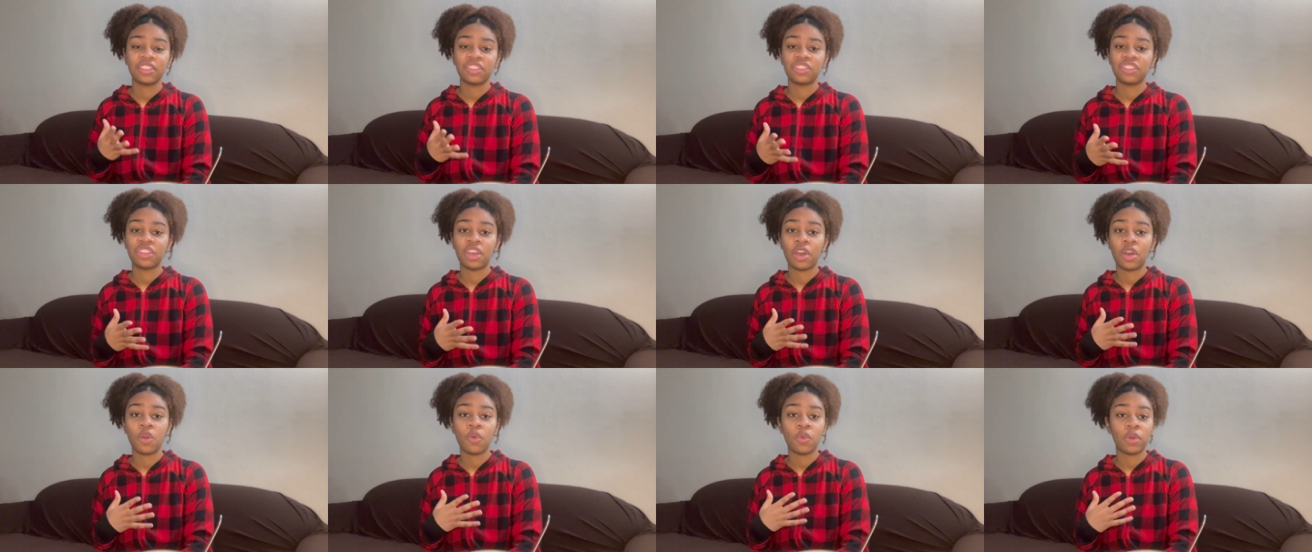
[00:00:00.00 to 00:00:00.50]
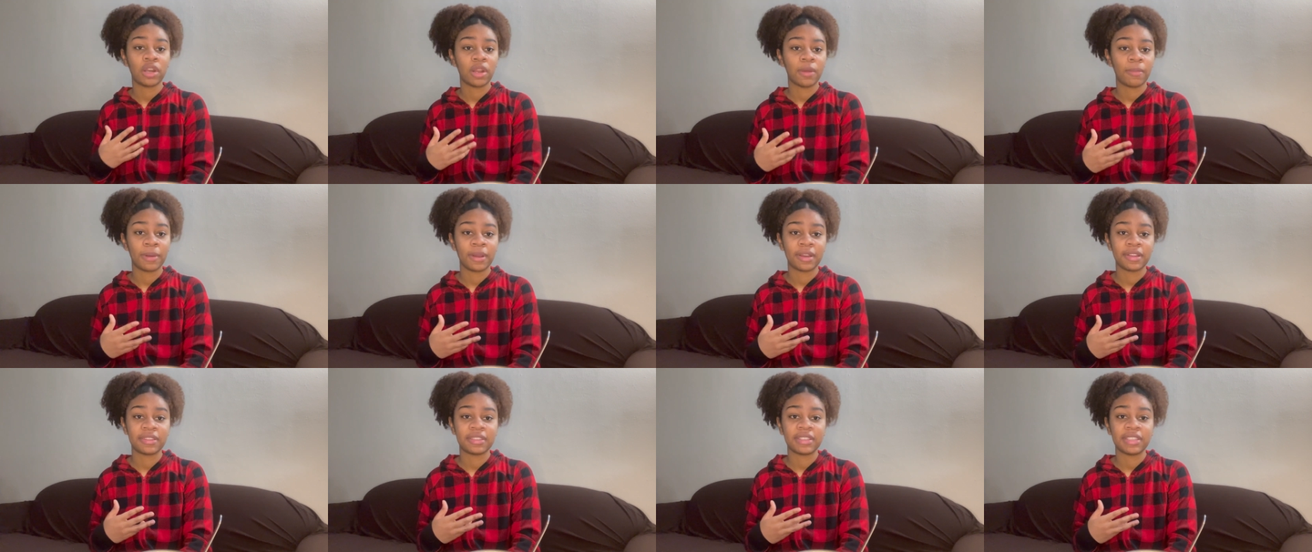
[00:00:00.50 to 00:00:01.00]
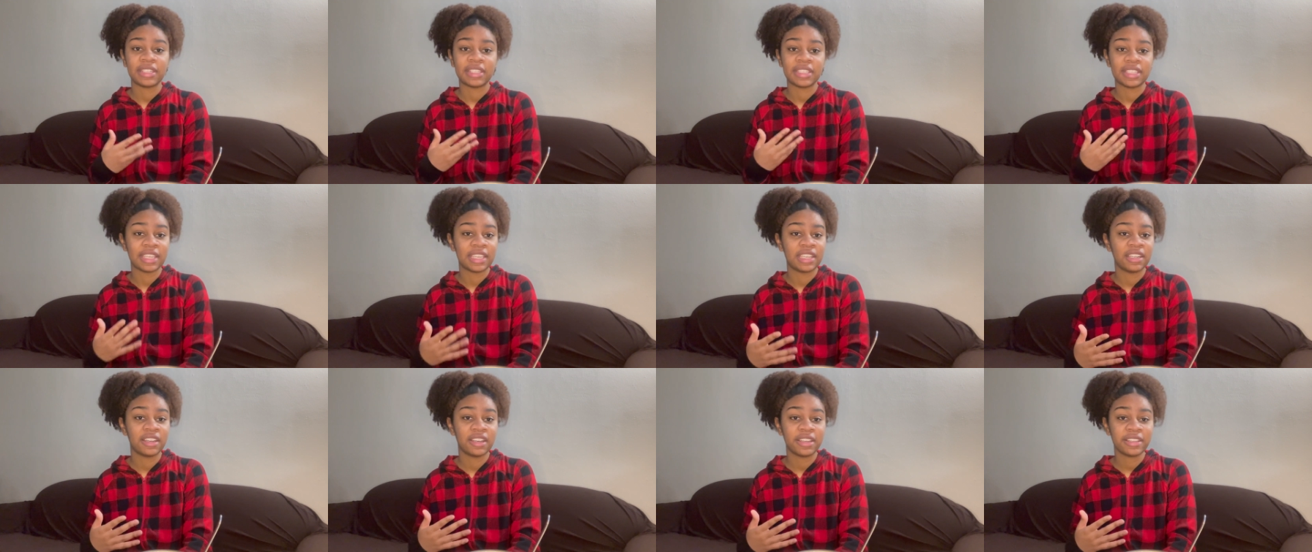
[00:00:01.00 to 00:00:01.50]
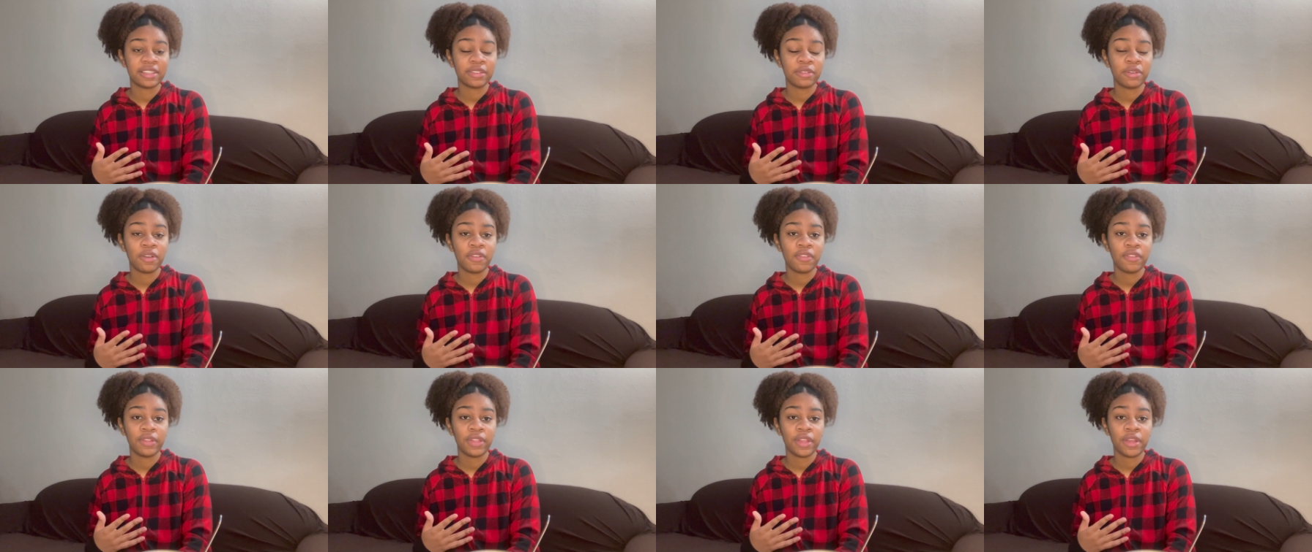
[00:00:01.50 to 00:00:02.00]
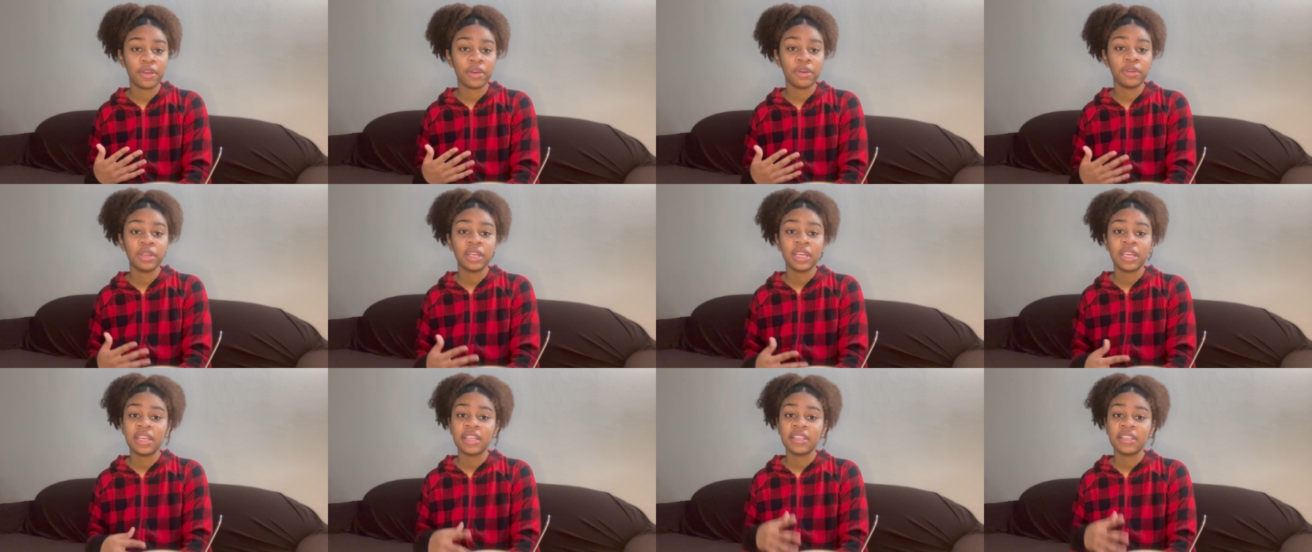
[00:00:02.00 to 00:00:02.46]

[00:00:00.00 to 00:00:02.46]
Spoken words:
show when a person is in hustle overload.